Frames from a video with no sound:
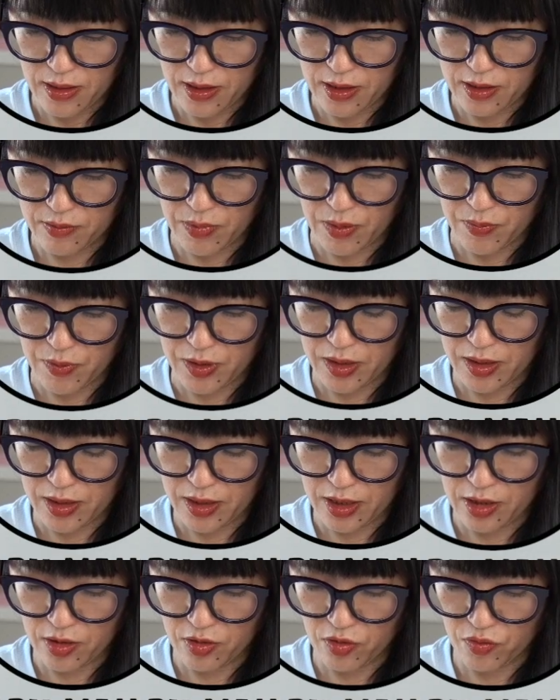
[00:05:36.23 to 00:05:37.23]
And maybe a
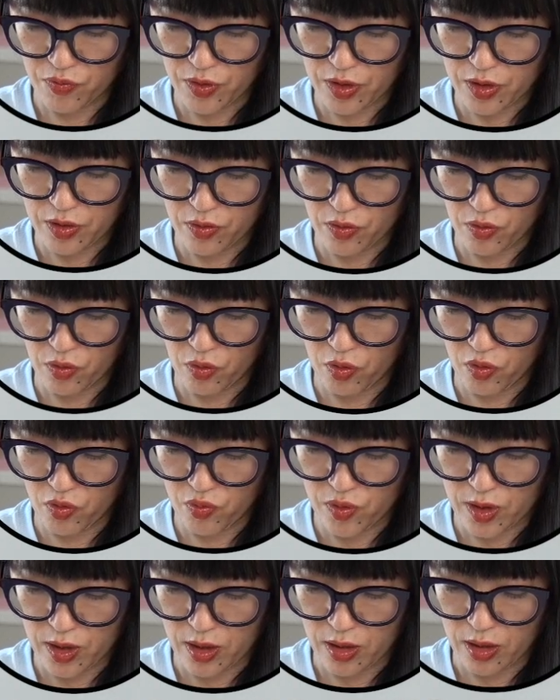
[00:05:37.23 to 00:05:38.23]
little bit
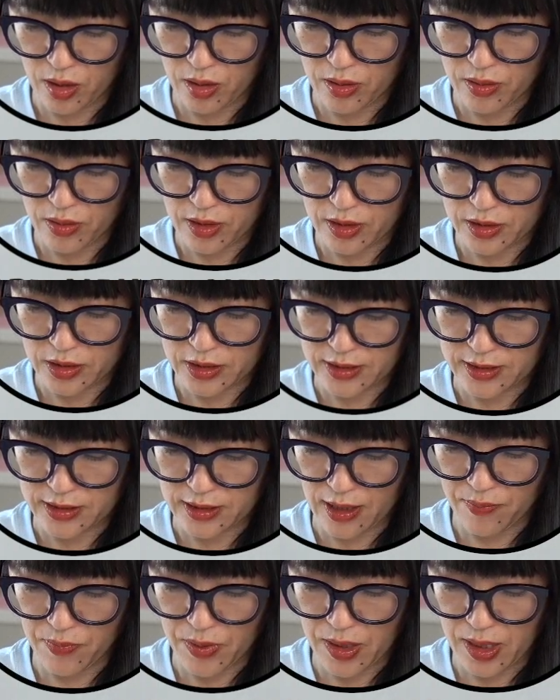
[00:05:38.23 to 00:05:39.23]
over the
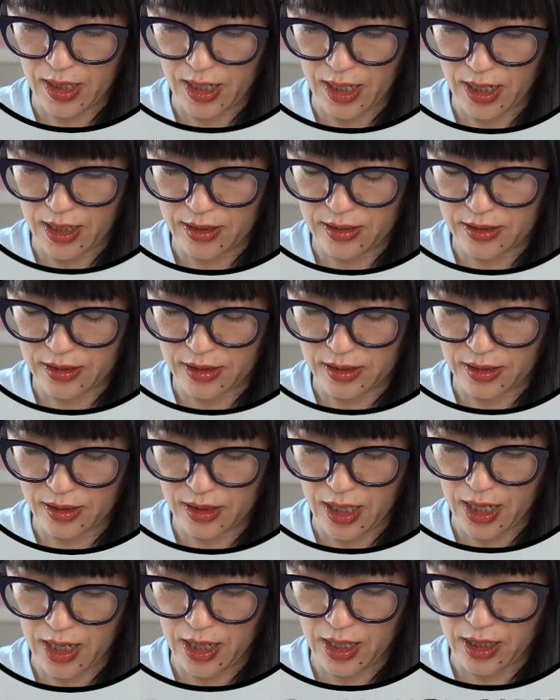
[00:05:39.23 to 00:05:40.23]
semi-eyelid
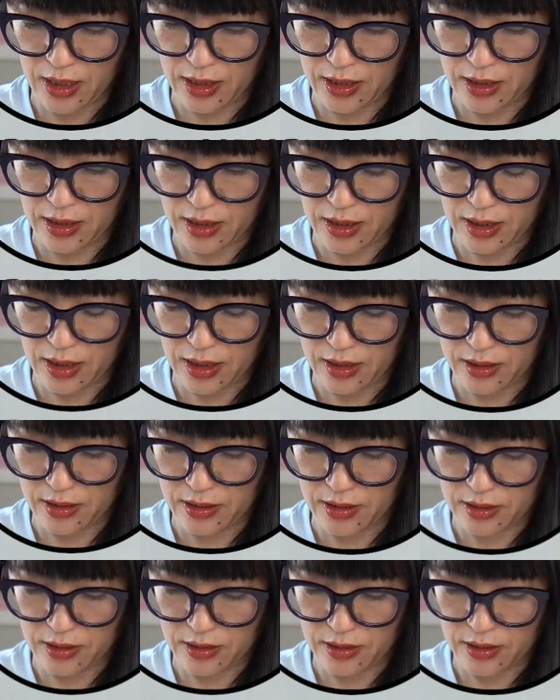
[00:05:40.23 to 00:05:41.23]
line
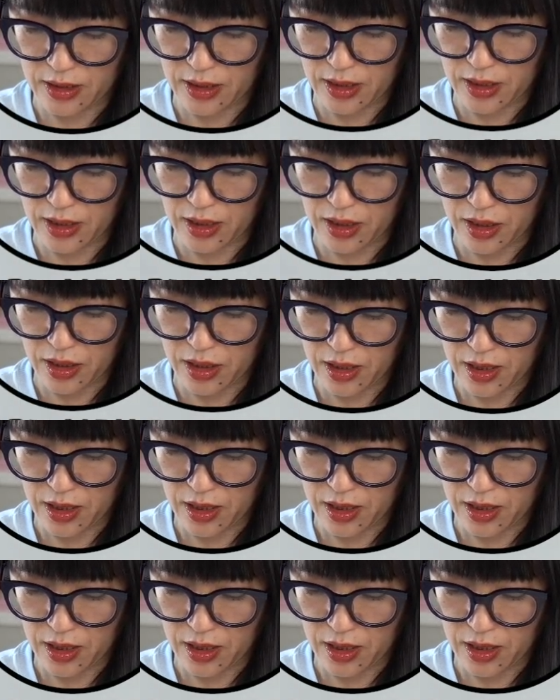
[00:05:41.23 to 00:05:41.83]
underneath